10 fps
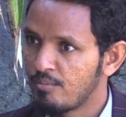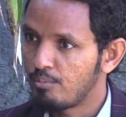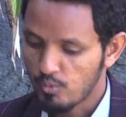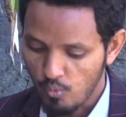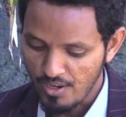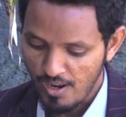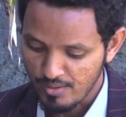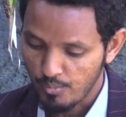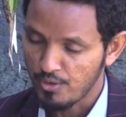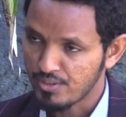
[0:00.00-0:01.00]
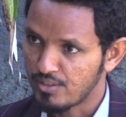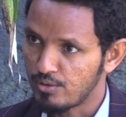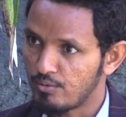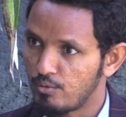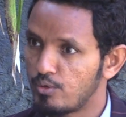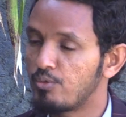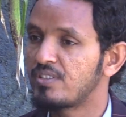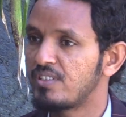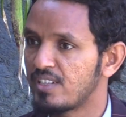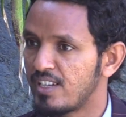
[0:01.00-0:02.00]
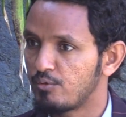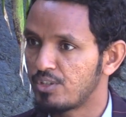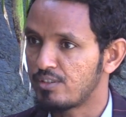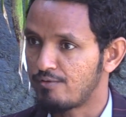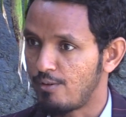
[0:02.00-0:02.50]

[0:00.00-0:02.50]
but what other points do we think that we should